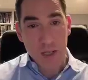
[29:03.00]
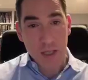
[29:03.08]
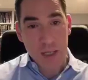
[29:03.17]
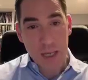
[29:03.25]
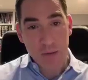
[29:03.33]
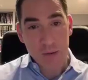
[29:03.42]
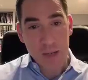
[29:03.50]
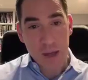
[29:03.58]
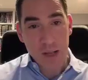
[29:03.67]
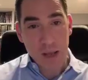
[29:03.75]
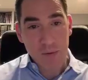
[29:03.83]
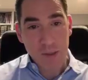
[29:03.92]
to halacha
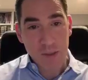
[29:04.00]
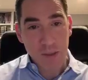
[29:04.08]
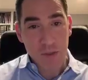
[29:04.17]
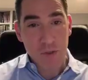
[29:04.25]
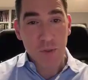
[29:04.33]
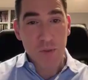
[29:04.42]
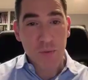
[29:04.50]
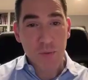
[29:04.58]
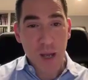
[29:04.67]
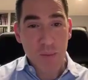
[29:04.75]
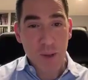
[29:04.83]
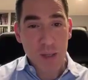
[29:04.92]
without having to consult a
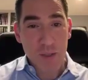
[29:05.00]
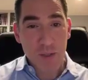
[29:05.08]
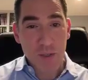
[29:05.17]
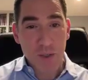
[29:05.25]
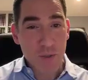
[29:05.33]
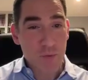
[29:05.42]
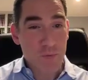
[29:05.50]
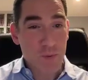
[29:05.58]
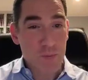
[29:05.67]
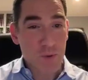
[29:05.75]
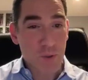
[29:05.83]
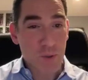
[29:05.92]
rabbi? This is also
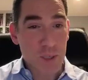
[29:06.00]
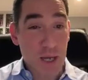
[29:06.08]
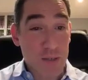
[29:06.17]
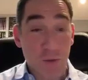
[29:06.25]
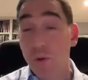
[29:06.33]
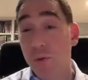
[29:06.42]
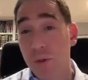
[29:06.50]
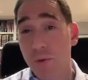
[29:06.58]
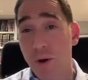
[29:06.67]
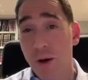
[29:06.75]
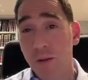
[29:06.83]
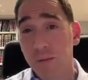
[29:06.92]
from New York. I don't know who
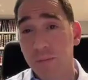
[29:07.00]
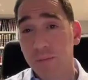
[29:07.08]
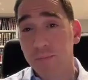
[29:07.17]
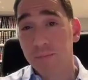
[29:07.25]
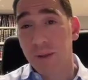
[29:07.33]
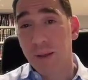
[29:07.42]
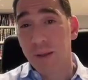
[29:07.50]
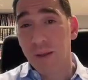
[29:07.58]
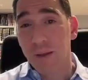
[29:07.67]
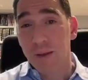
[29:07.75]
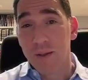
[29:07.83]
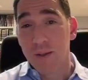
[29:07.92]
you are,
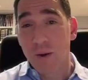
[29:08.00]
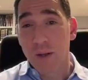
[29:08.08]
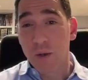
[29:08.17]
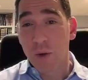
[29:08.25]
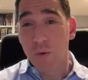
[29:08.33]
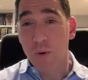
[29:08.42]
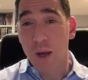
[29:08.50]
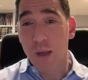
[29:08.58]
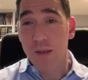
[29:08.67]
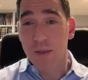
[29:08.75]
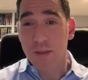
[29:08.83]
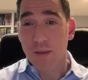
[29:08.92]
so I don't know who
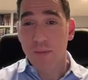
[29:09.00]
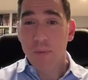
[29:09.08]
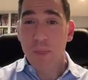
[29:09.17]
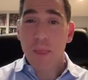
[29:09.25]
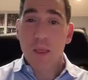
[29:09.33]
I is.